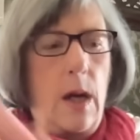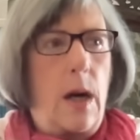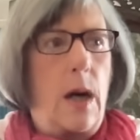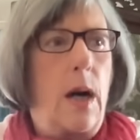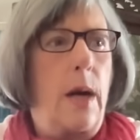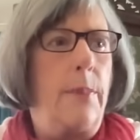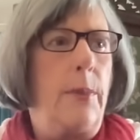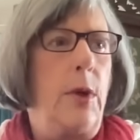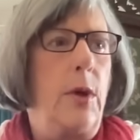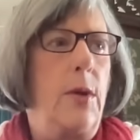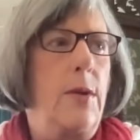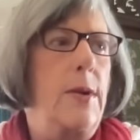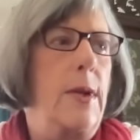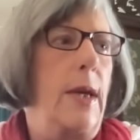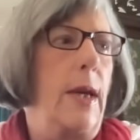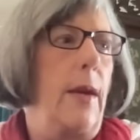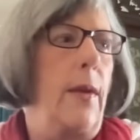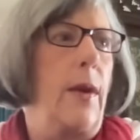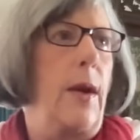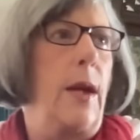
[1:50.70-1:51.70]
I'm
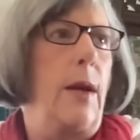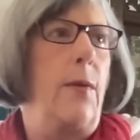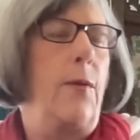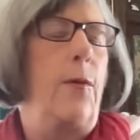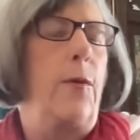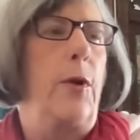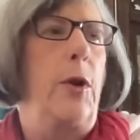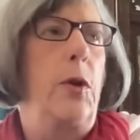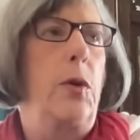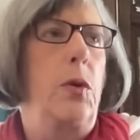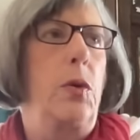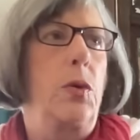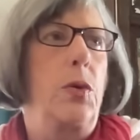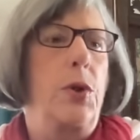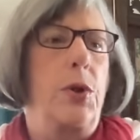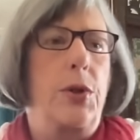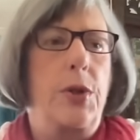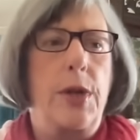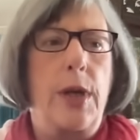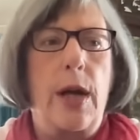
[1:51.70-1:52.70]
using the Field
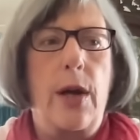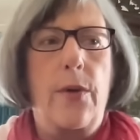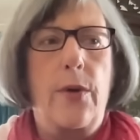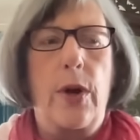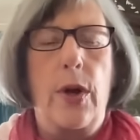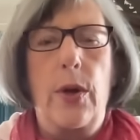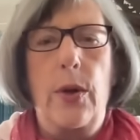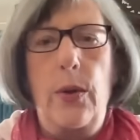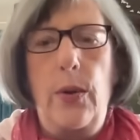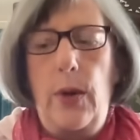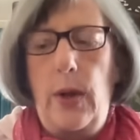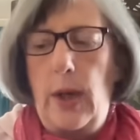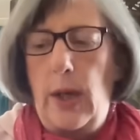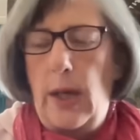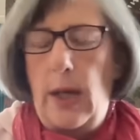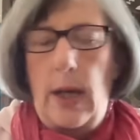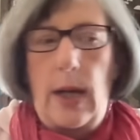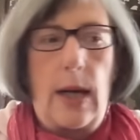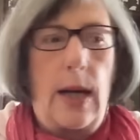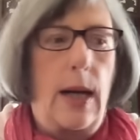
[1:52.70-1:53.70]
Tarot,
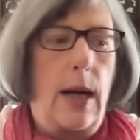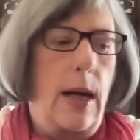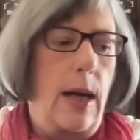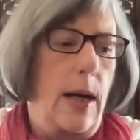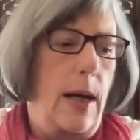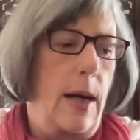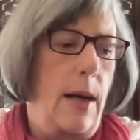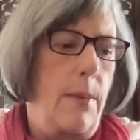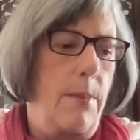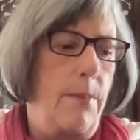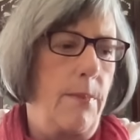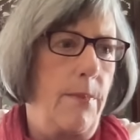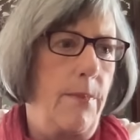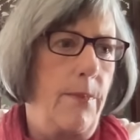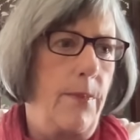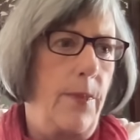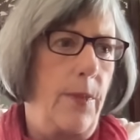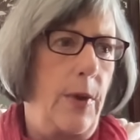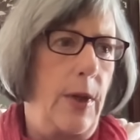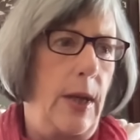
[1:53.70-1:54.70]
um,
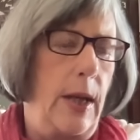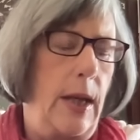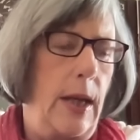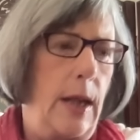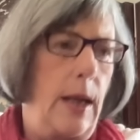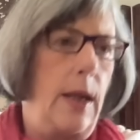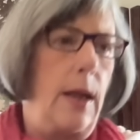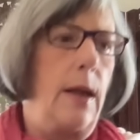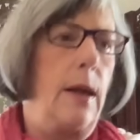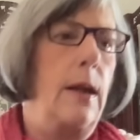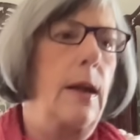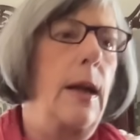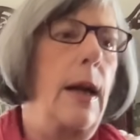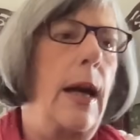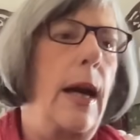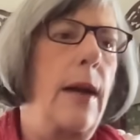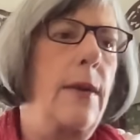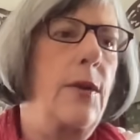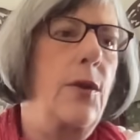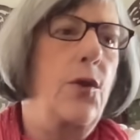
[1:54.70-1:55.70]
the
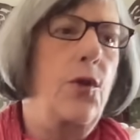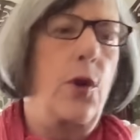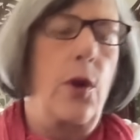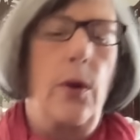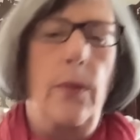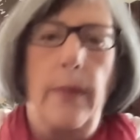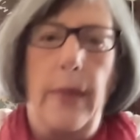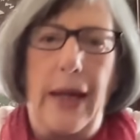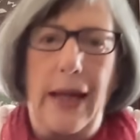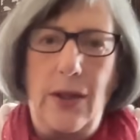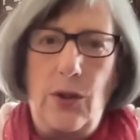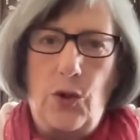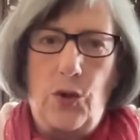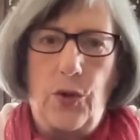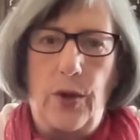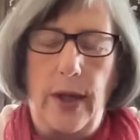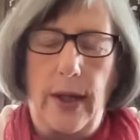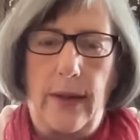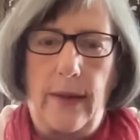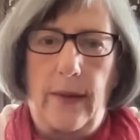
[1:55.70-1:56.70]

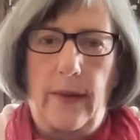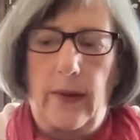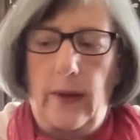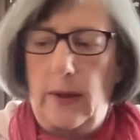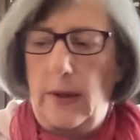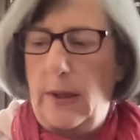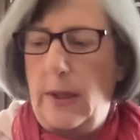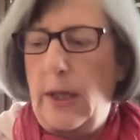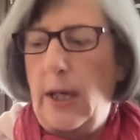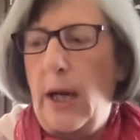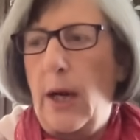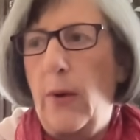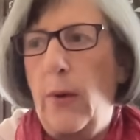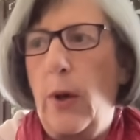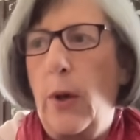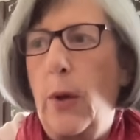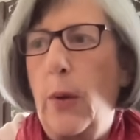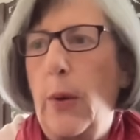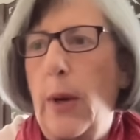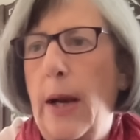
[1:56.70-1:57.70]
Astromatrix
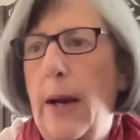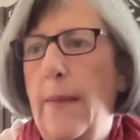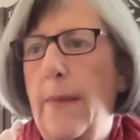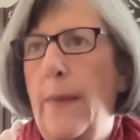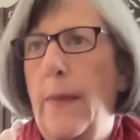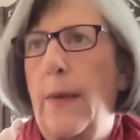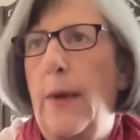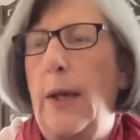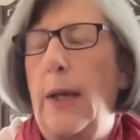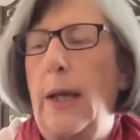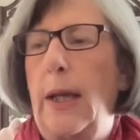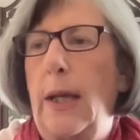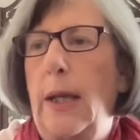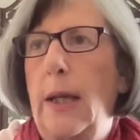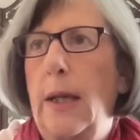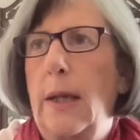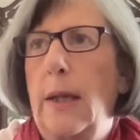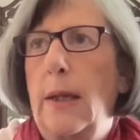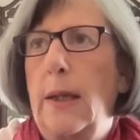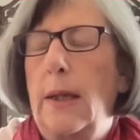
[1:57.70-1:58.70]
Tarot, and the
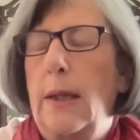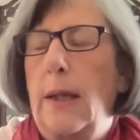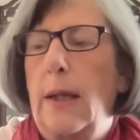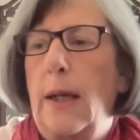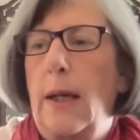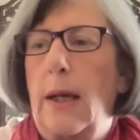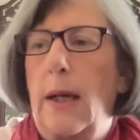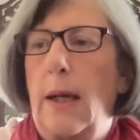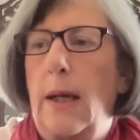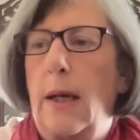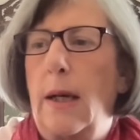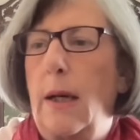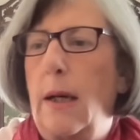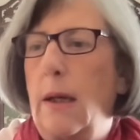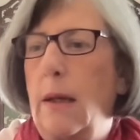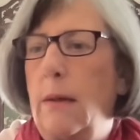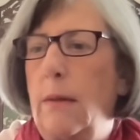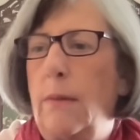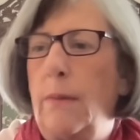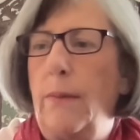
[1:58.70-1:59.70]
uh,
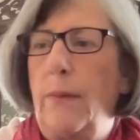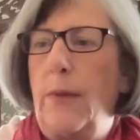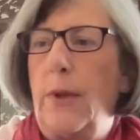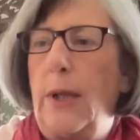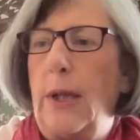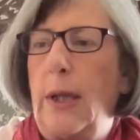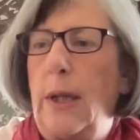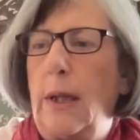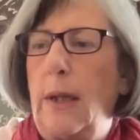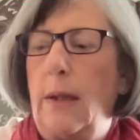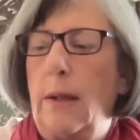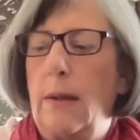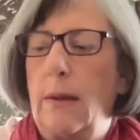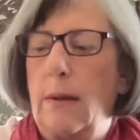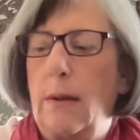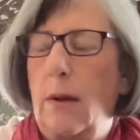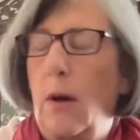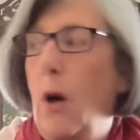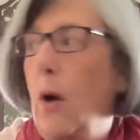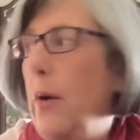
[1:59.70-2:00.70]
the
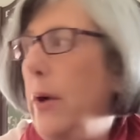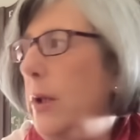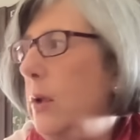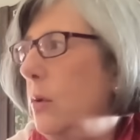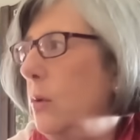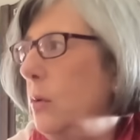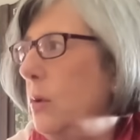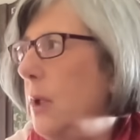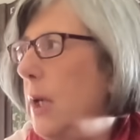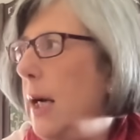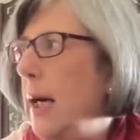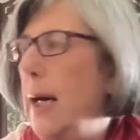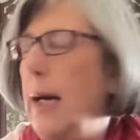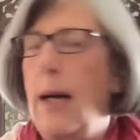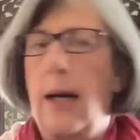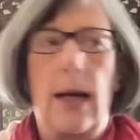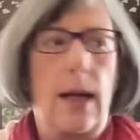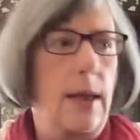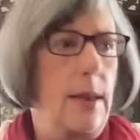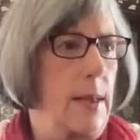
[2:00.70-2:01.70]
Oracle
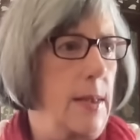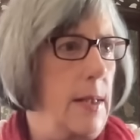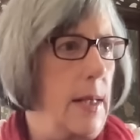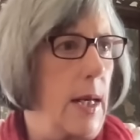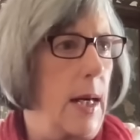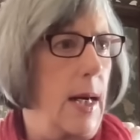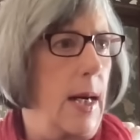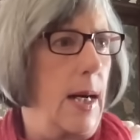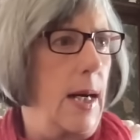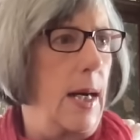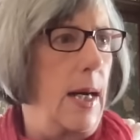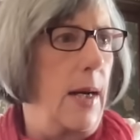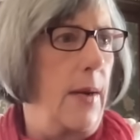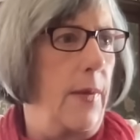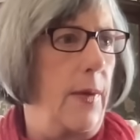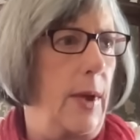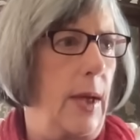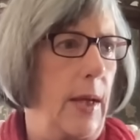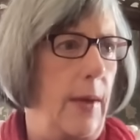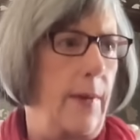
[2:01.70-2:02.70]
cards are
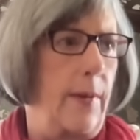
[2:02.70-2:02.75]
the